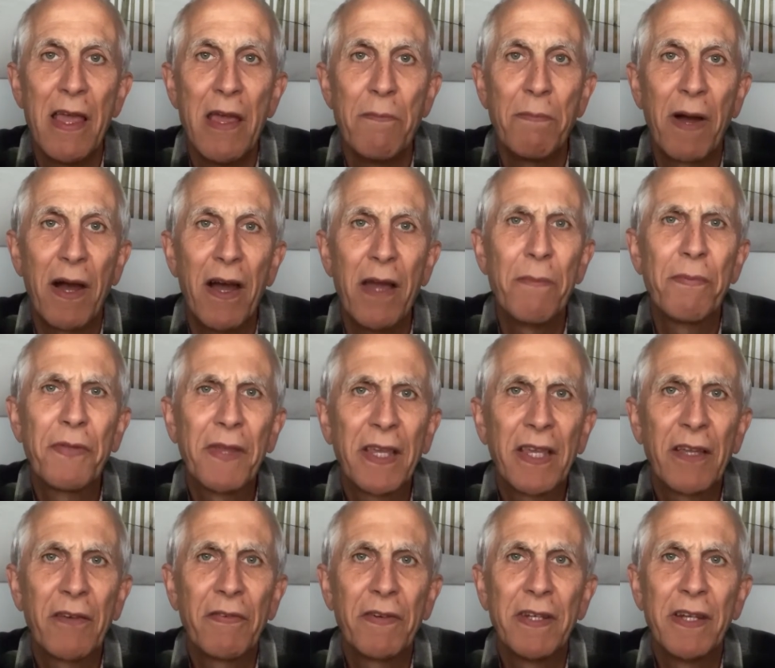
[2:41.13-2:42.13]
But I'm
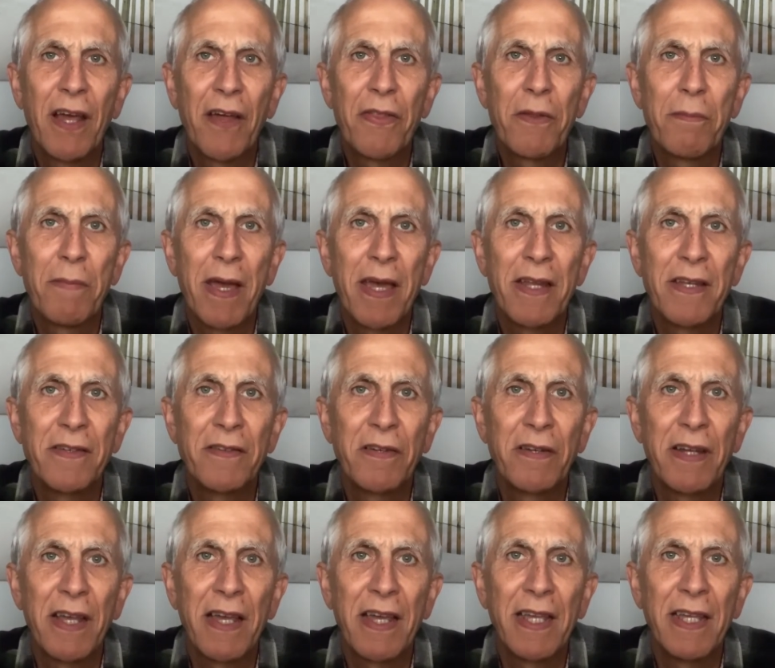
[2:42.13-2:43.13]
thinking of another man
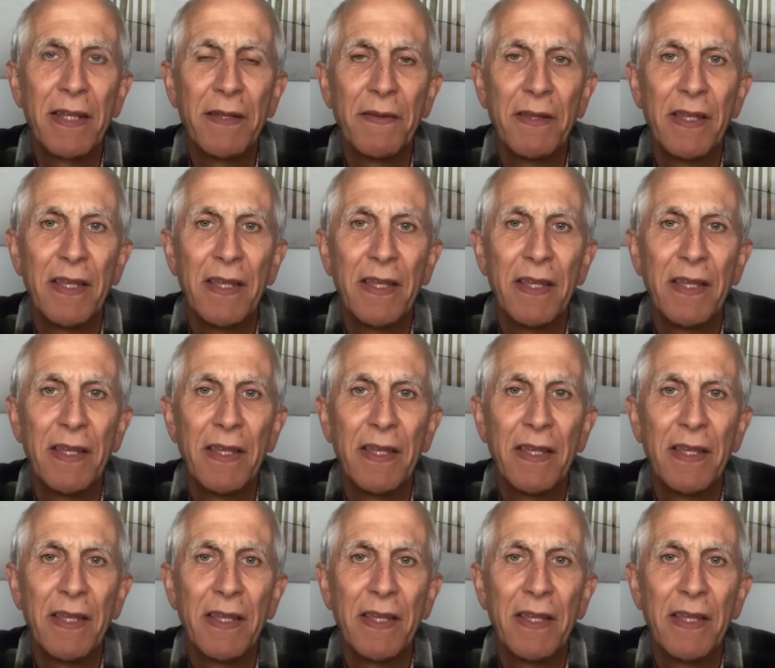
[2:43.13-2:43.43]
today.